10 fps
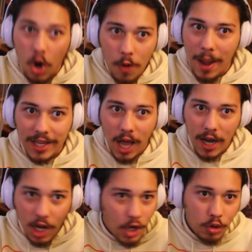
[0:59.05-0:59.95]
oh my
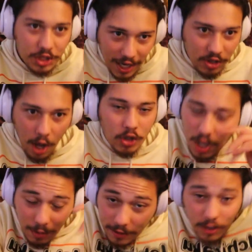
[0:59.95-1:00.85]
god, a new Jake song,
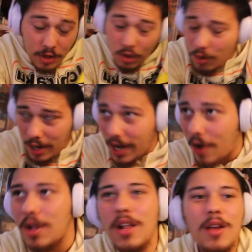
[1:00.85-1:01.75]
let's do it right
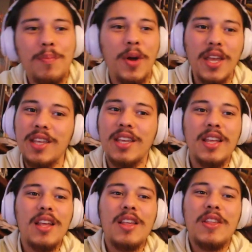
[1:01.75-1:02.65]
now. But
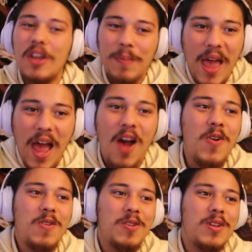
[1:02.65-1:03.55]

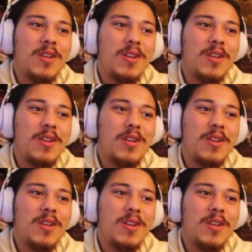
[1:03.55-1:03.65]
somehow